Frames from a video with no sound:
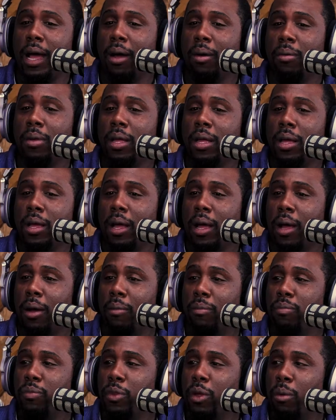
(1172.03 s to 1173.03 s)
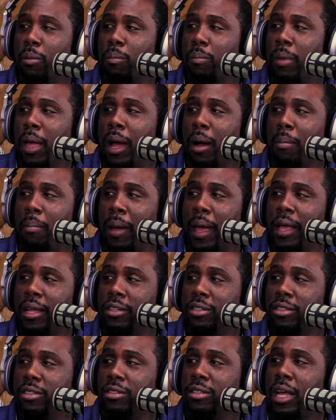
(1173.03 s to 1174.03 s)
how
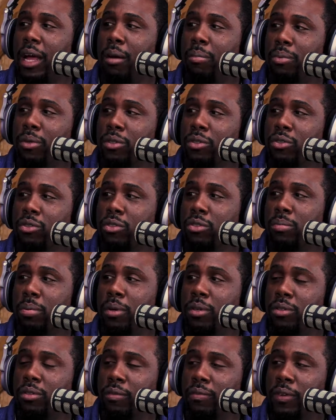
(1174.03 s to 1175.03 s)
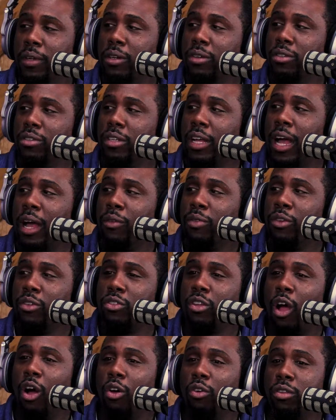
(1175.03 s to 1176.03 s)
patience, how it produces perseverance, how
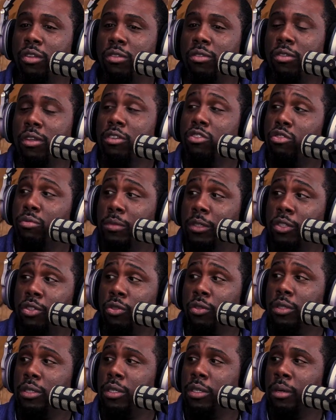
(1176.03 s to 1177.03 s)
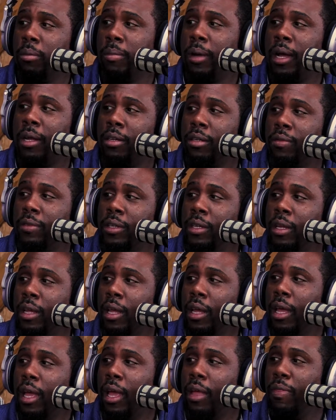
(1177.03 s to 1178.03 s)
there's all these things of maturity come out of it,
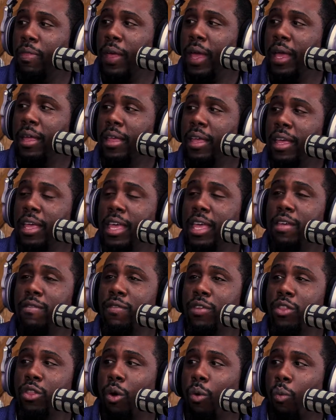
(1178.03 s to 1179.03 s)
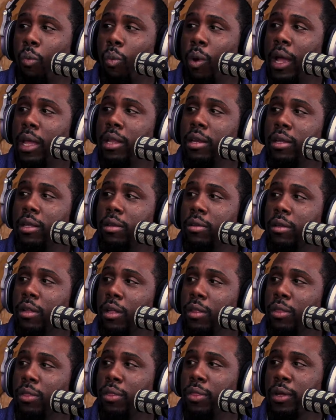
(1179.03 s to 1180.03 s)
and that even the waiting,
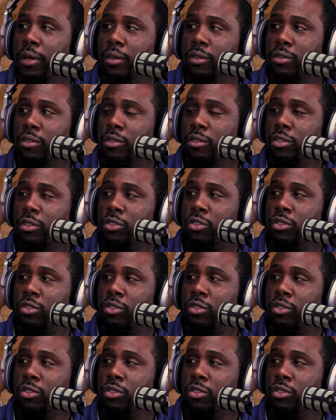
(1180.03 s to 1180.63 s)
there's